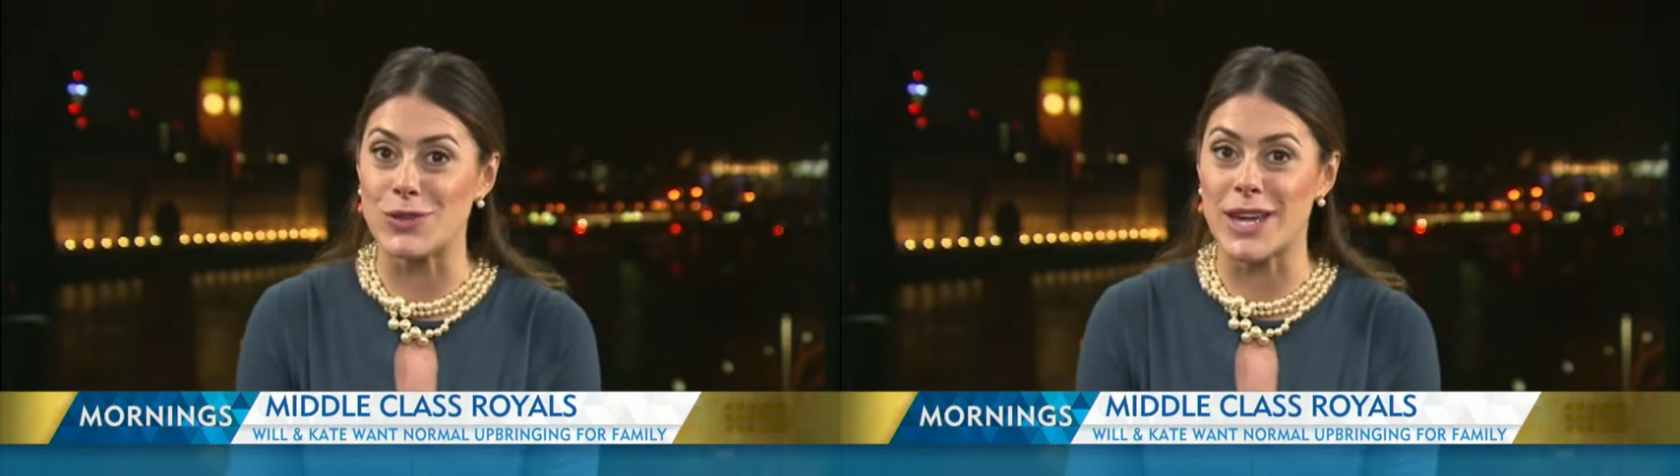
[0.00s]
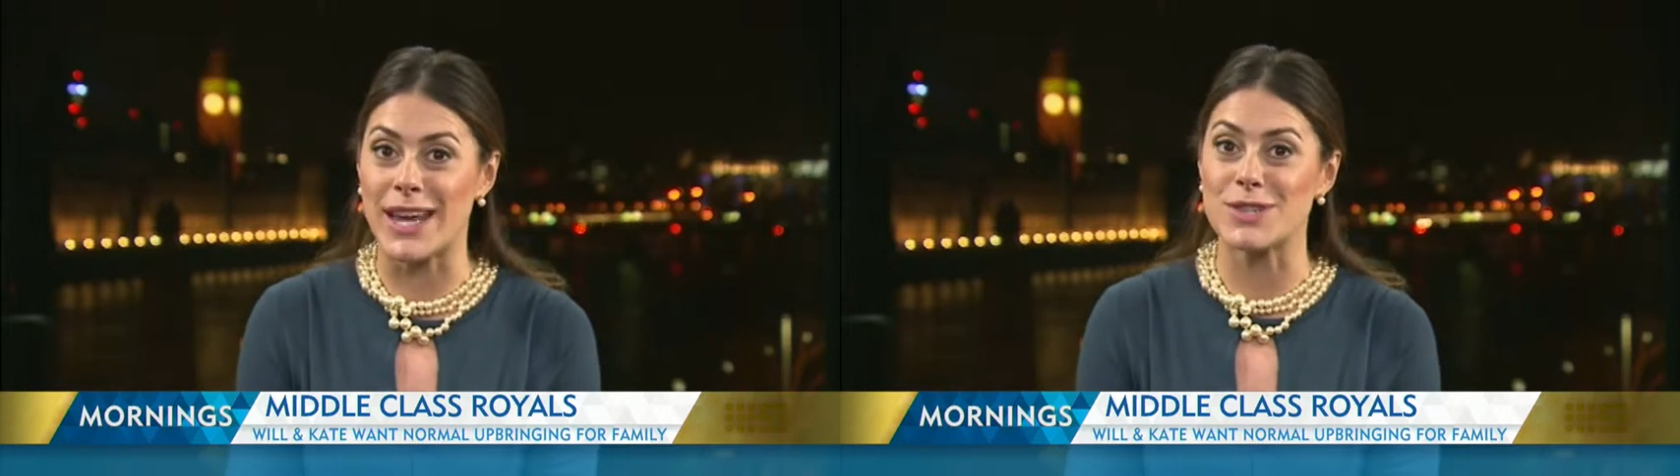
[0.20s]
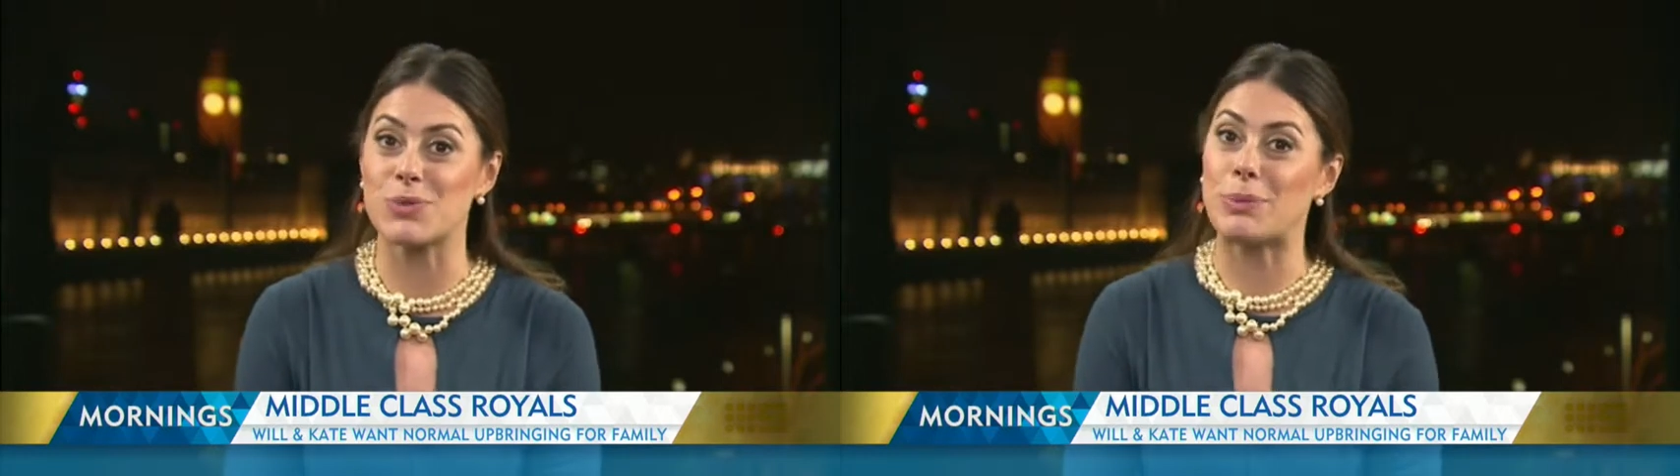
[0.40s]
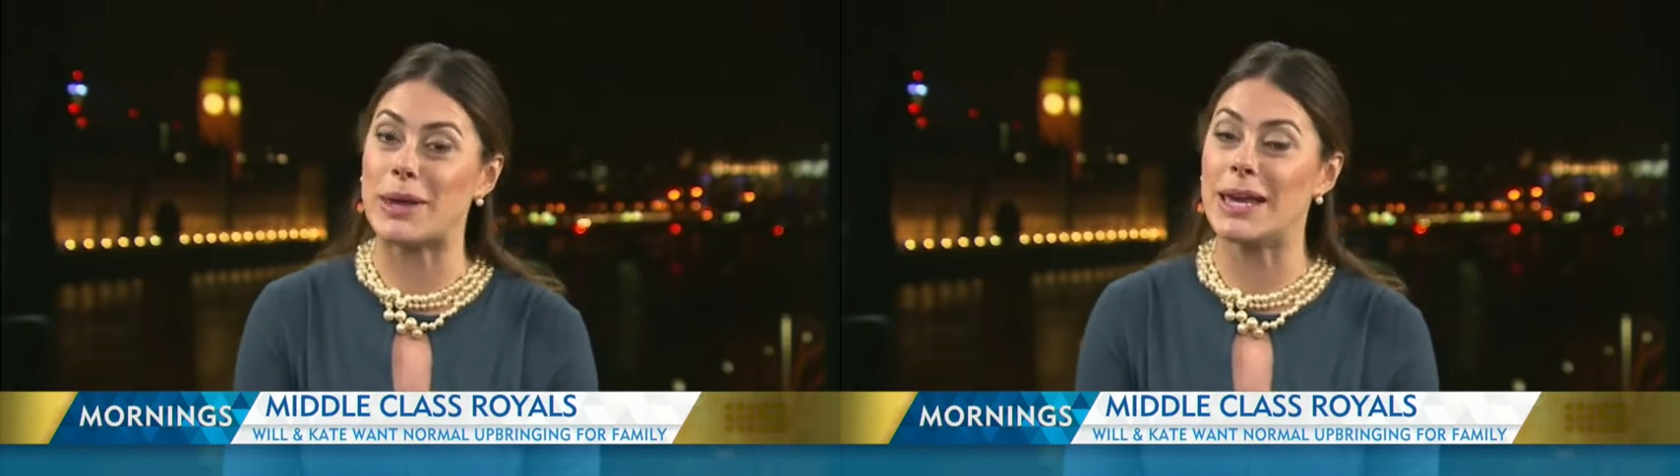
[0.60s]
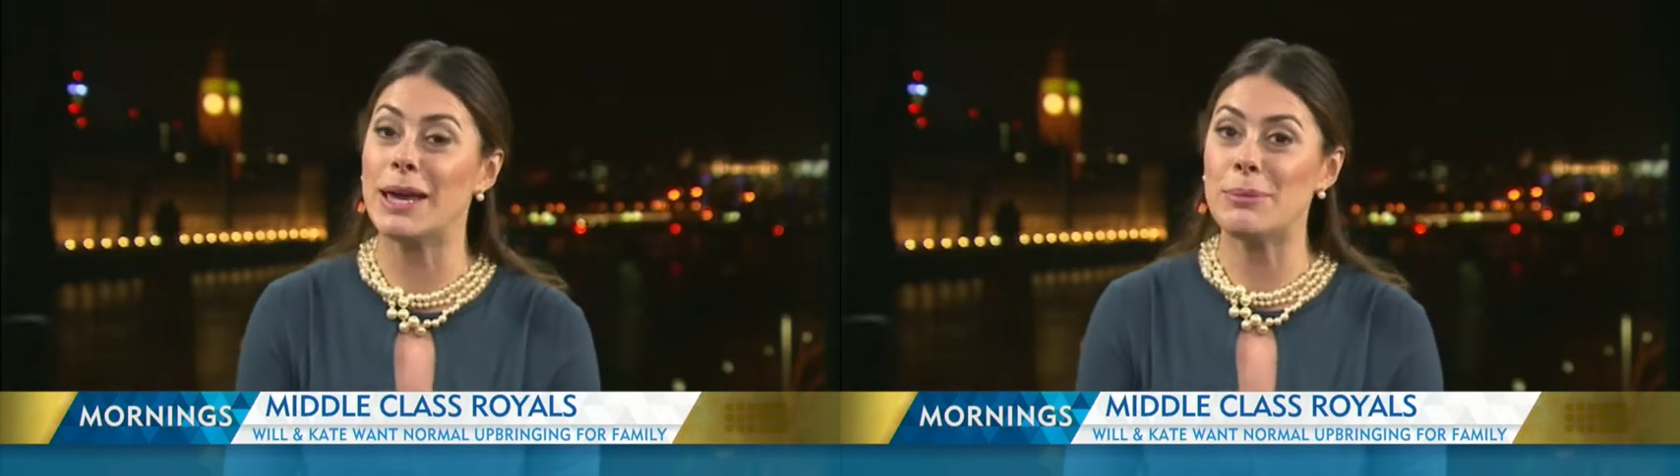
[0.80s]
days will
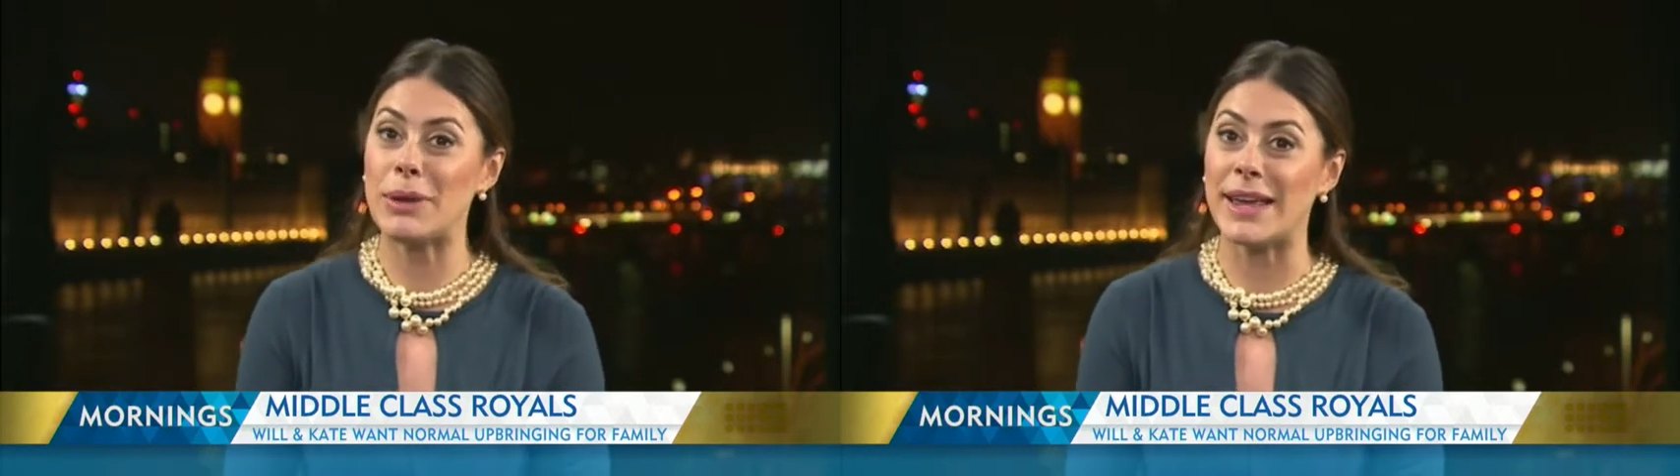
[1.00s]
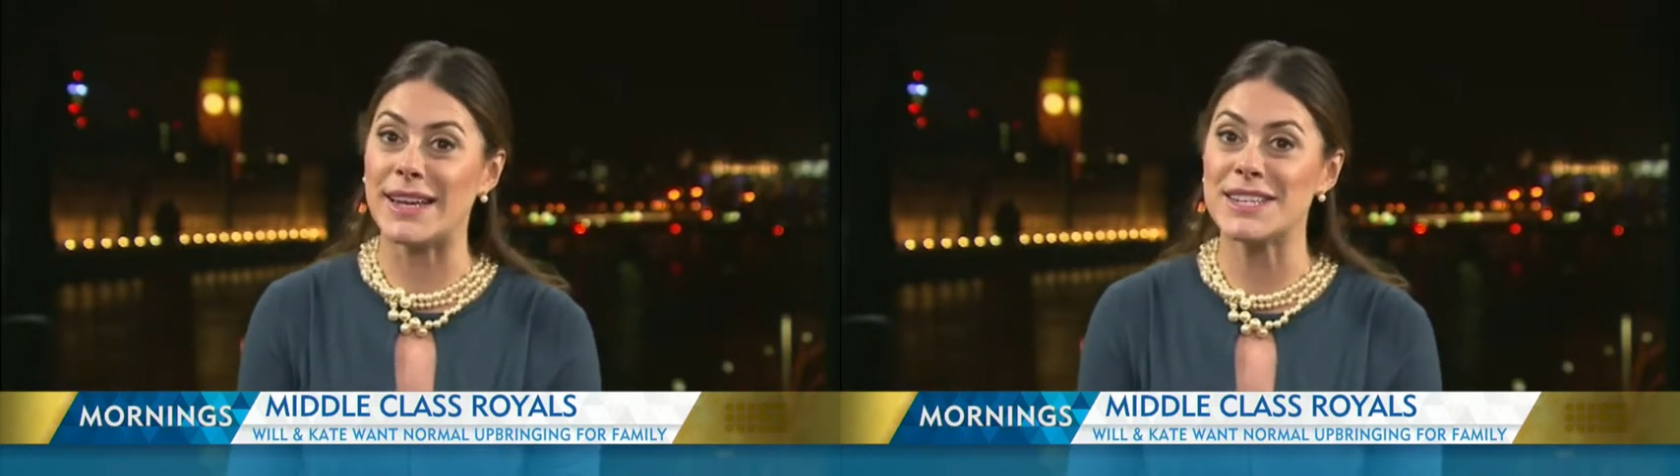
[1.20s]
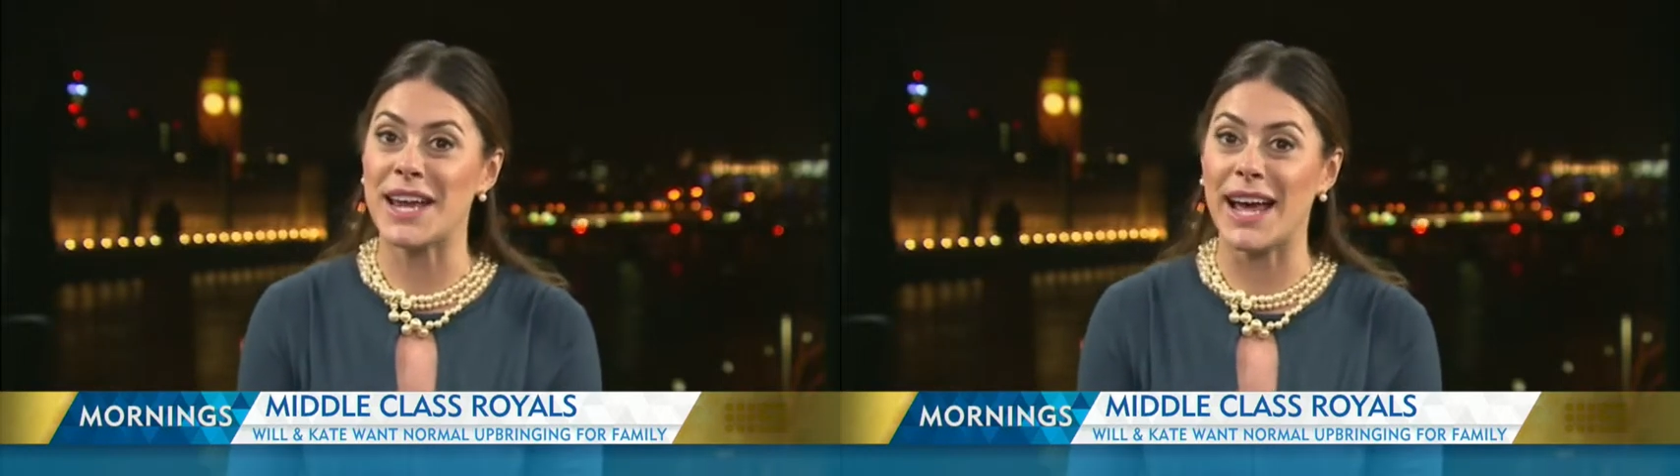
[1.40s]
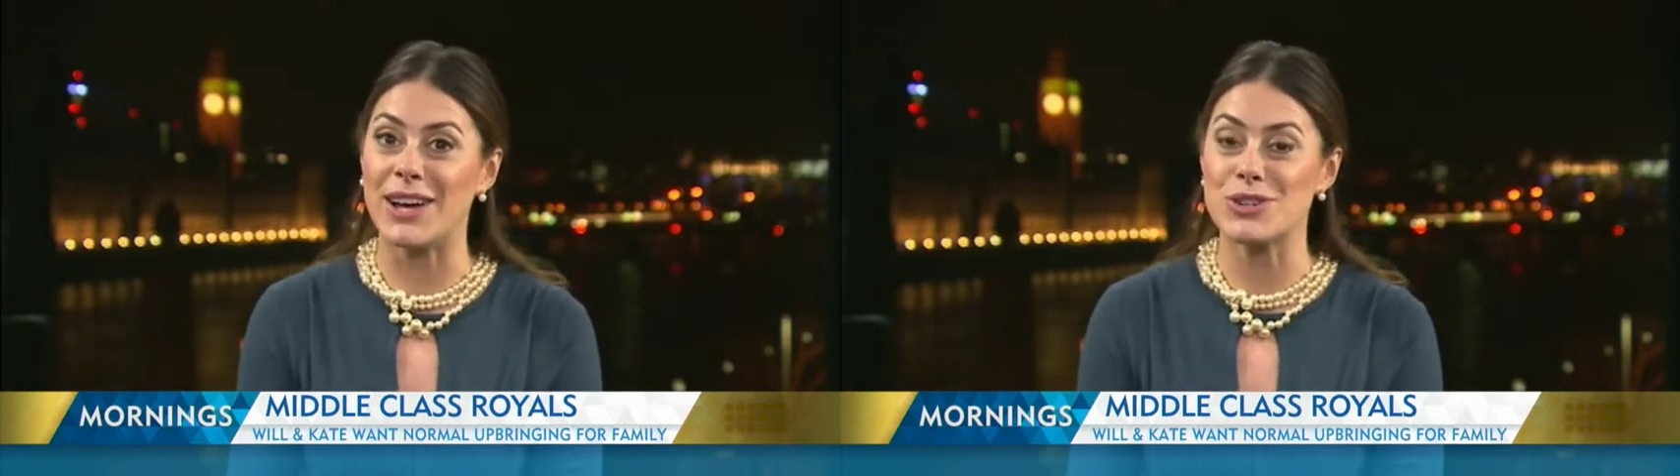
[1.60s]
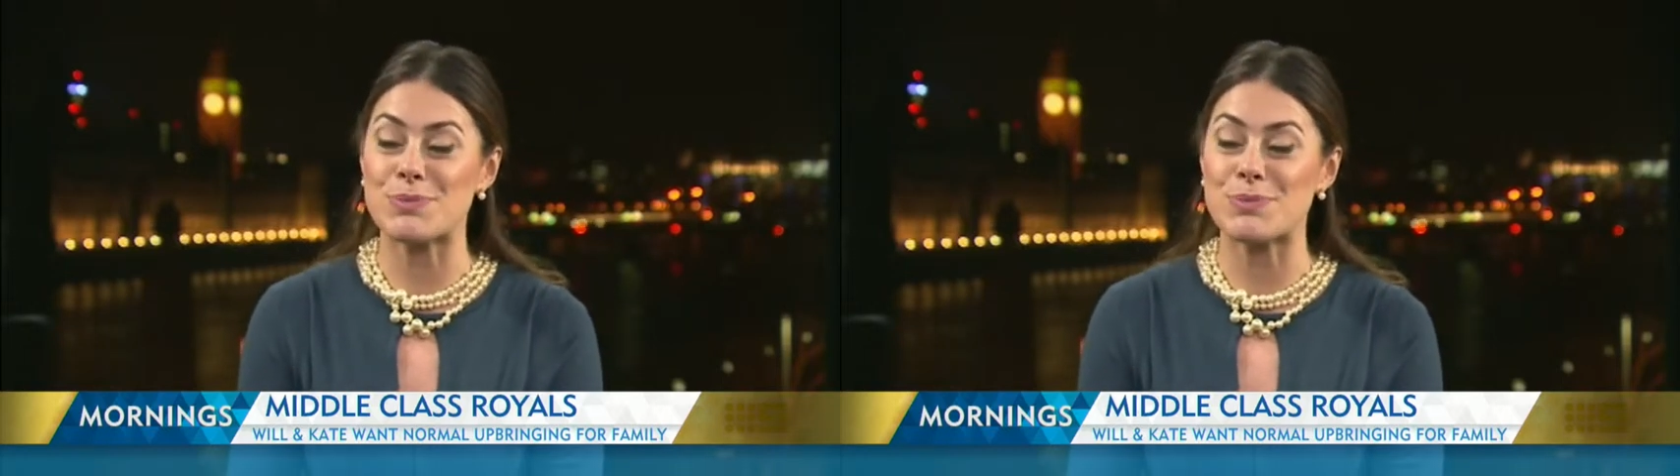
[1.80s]
be played out.